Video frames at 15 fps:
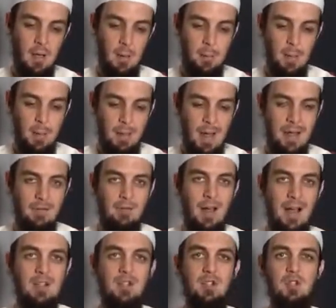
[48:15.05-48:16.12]
but my
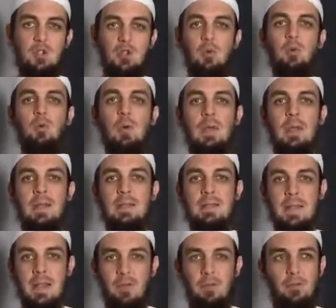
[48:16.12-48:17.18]
advice to you is
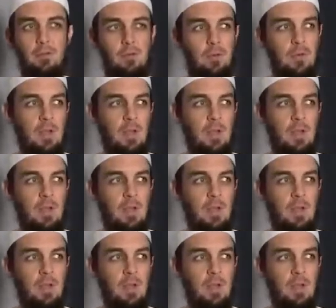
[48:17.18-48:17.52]
if